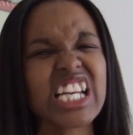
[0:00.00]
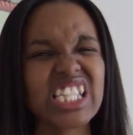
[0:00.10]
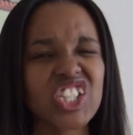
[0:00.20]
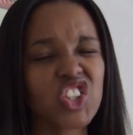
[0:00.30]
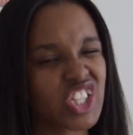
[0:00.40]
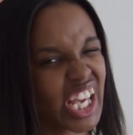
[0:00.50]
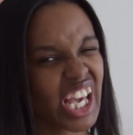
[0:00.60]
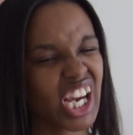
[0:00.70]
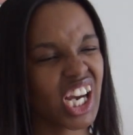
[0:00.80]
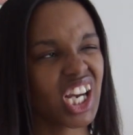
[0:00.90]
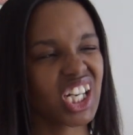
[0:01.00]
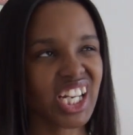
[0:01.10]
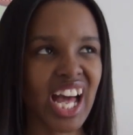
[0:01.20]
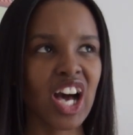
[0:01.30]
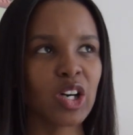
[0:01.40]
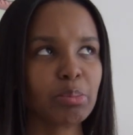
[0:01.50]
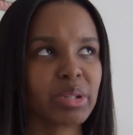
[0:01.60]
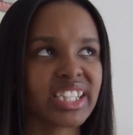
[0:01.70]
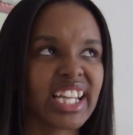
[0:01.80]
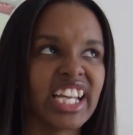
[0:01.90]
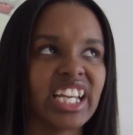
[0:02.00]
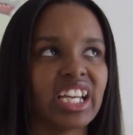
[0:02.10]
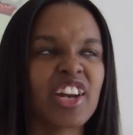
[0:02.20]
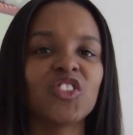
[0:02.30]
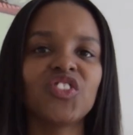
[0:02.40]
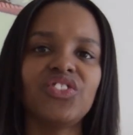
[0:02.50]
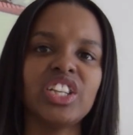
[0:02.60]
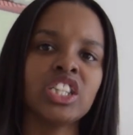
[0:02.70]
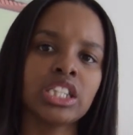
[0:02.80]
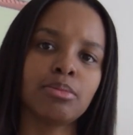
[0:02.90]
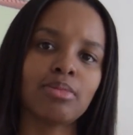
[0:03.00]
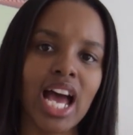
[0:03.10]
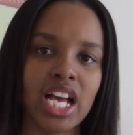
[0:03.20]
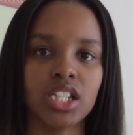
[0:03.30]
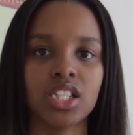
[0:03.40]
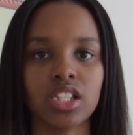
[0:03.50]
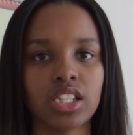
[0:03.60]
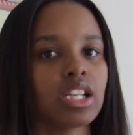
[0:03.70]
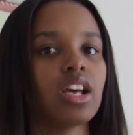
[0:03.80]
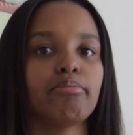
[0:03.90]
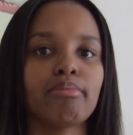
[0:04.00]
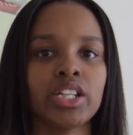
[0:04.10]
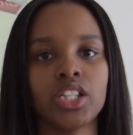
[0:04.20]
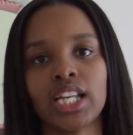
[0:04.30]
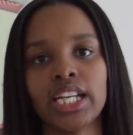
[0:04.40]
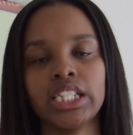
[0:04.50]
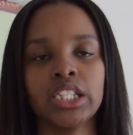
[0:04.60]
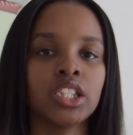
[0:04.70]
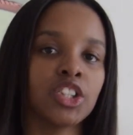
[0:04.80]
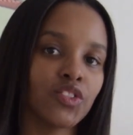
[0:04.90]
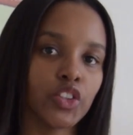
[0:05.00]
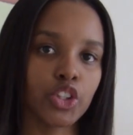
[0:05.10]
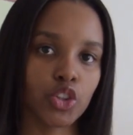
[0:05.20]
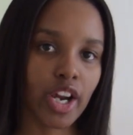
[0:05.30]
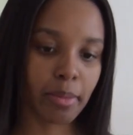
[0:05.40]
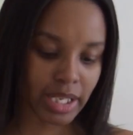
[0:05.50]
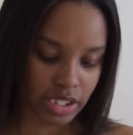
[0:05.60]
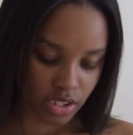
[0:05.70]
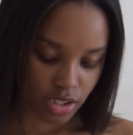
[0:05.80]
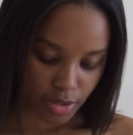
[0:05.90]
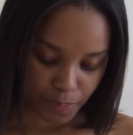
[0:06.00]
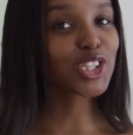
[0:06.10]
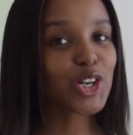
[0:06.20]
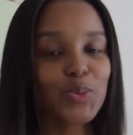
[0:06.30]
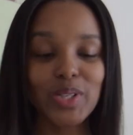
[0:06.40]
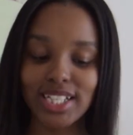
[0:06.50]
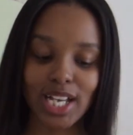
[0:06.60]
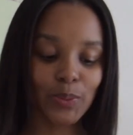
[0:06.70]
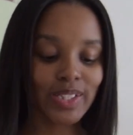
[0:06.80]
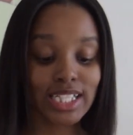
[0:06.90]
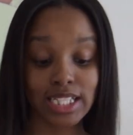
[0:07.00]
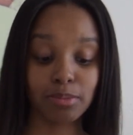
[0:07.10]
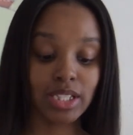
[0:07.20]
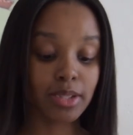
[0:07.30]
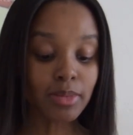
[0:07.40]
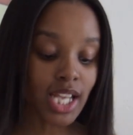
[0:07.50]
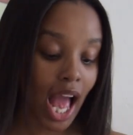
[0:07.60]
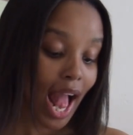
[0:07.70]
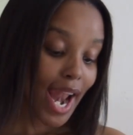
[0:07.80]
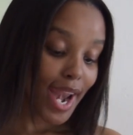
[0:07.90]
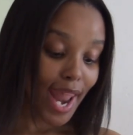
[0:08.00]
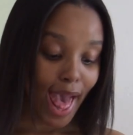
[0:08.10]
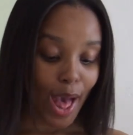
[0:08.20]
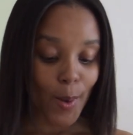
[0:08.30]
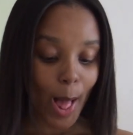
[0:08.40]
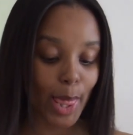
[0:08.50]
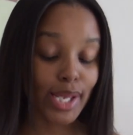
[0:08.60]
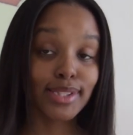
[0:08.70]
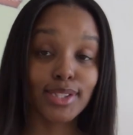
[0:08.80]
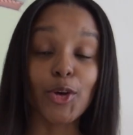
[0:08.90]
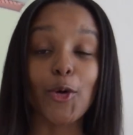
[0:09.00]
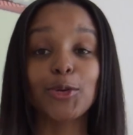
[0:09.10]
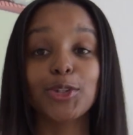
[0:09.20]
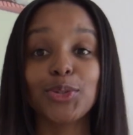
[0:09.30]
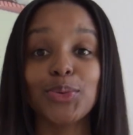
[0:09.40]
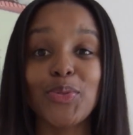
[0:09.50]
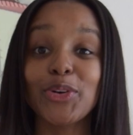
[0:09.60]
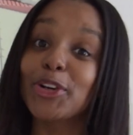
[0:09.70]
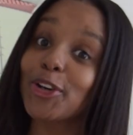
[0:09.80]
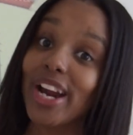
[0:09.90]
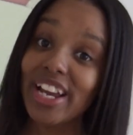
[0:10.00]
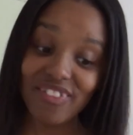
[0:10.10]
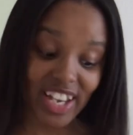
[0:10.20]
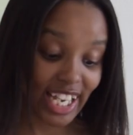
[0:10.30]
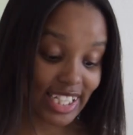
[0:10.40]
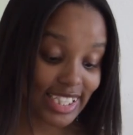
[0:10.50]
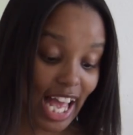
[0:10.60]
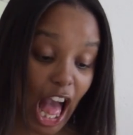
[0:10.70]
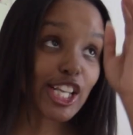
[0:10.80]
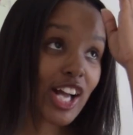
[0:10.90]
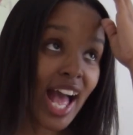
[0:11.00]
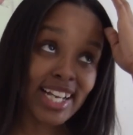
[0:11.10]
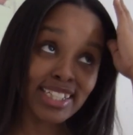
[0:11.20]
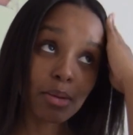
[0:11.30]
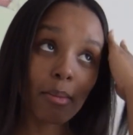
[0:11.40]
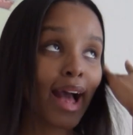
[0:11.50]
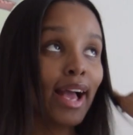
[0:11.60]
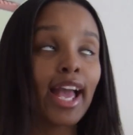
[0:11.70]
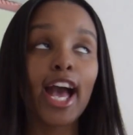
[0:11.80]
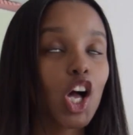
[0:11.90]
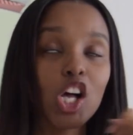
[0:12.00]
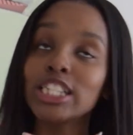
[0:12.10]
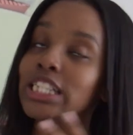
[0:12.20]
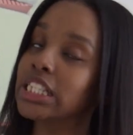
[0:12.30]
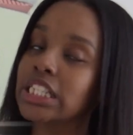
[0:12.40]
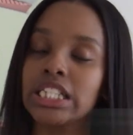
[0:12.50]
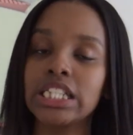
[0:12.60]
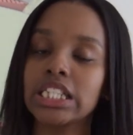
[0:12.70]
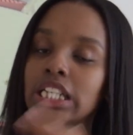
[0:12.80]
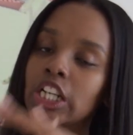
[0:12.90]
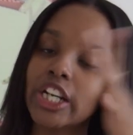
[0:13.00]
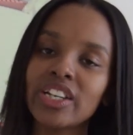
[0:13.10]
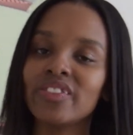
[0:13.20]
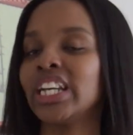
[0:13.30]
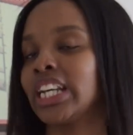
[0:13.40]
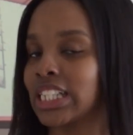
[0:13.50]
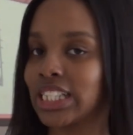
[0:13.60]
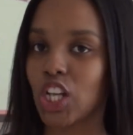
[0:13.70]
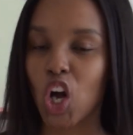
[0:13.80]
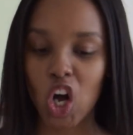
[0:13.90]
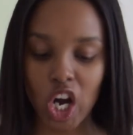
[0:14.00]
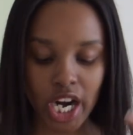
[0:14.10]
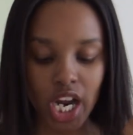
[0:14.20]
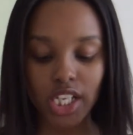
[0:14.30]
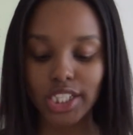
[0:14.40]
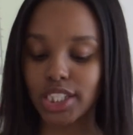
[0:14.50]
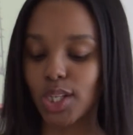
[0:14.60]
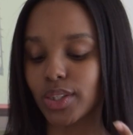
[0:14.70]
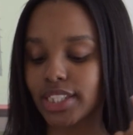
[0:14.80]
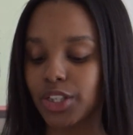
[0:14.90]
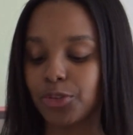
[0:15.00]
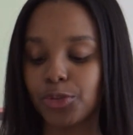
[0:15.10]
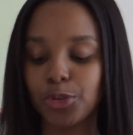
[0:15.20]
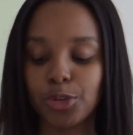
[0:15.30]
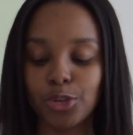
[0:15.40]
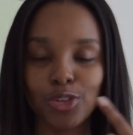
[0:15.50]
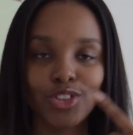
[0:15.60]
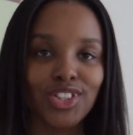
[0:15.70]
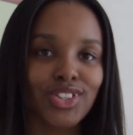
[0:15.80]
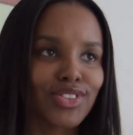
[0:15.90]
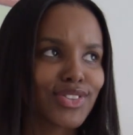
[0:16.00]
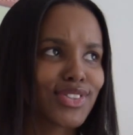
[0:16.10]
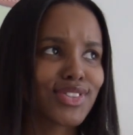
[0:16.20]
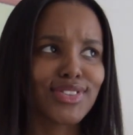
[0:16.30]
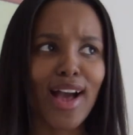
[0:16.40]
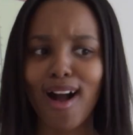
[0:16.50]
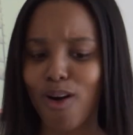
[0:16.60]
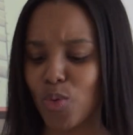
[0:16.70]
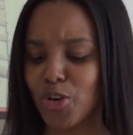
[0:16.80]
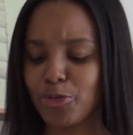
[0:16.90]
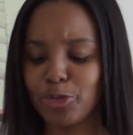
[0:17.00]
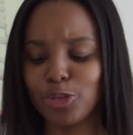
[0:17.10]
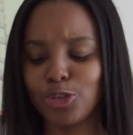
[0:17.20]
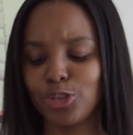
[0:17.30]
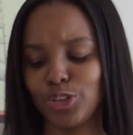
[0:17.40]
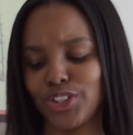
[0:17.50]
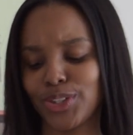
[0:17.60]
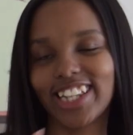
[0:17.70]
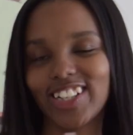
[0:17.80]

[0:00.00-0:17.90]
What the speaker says: They're still there now, but I don't feel them as much as I did in the first trimester. So we're done with the symptoms. Now let's go to the cravings. So guys, my constant cravings are salty foods, sour foods.